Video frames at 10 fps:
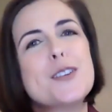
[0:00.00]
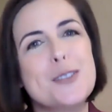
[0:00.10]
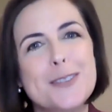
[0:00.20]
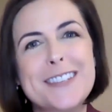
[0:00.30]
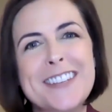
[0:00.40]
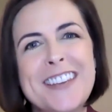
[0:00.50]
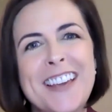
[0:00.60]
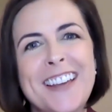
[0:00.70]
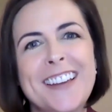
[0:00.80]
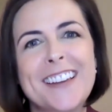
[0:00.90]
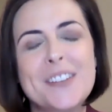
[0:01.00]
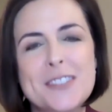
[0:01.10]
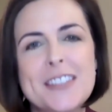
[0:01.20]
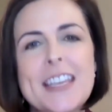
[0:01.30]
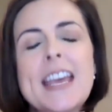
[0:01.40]
You see,
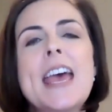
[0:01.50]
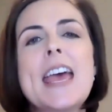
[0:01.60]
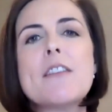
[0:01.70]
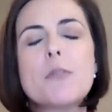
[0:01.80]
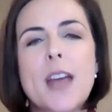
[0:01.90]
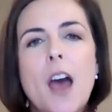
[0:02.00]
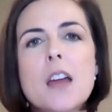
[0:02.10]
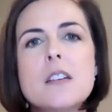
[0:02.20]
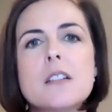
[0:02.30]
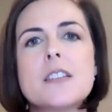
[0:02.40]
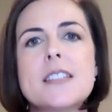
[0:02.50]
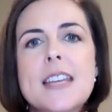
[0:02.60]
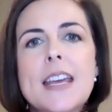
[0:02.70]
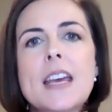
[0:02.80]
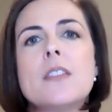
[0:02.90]
if we
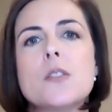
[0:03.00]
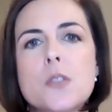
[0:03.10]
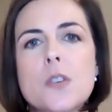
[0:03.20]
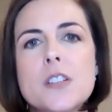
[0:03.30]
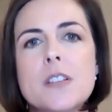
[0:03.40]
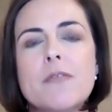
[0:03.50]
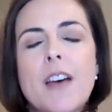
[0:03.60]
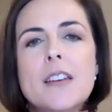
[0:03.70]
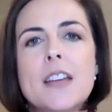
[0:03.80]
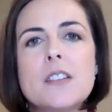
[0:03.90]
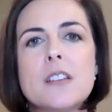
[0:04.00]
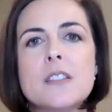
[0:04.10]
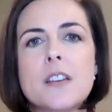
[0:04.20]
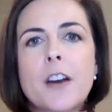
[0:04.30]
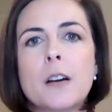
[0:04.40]
understand those Christian foundations
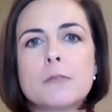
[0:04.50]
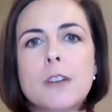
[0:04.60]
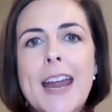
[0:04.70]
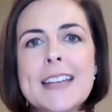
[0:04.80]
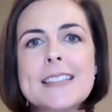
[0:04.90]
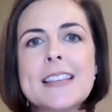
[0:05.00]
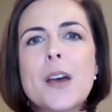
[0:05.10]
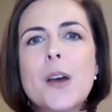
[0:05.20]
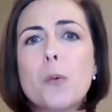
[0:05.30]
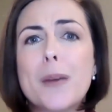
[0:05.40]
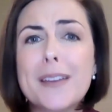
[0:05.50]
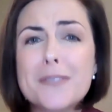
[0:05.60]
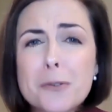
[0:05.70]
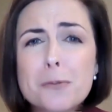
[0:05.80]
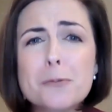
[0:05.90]
of our rights, we have
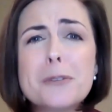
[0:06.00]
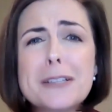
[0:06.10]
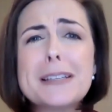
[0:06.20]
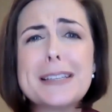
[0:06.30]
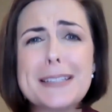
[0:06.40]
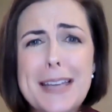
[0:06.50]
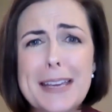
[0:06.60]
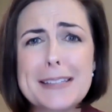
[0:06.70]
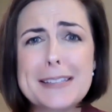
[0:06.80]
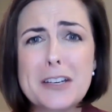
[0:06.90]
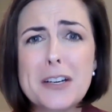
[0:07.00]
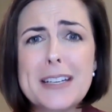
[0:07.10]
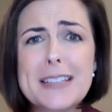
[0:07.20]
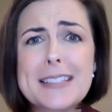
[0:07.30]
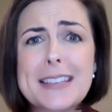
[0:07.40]
to really take
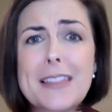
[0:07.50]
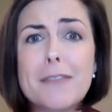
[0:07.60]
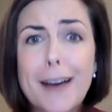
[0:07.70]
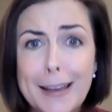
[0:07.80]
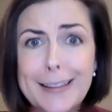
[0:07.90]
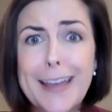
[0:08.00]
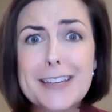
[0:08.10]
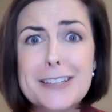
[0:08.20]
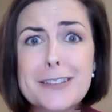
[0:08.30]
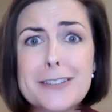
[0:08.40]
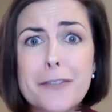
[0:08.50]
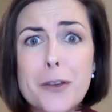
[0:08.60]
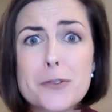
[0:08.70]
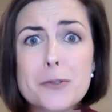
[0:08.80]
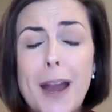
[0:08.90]
seriously the violations of
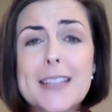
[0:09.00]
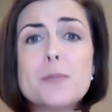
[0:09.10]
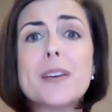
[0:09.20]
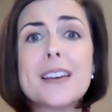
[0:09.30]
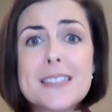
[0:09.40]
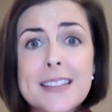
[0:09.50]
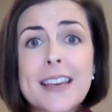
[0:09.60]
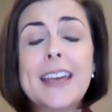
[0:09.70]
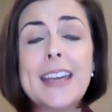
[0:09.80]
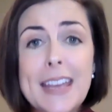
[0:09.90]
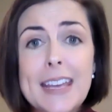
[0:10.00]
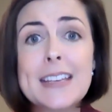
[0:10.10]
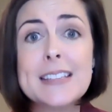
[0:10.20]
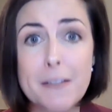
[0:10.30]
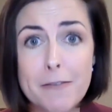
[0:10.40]
those rights, because it
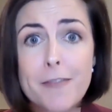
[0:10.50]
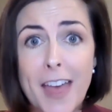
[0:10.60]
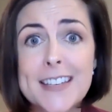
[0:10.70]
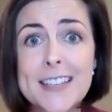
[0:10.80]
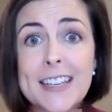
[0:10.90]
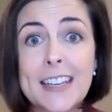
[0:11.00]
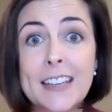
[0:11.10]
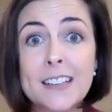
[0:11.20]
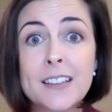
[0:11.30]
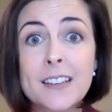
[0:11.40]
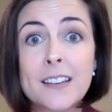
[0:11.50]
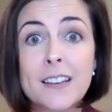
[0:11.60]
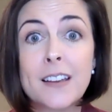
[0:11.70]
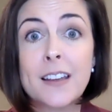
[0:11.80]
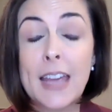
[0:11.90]
is offending
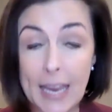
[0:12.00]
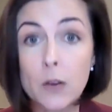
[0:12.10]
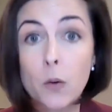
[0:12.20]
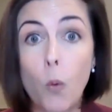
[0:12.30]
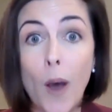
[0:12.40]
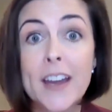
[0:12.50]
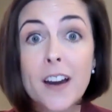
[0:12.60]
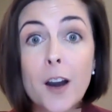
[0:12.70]
in quite a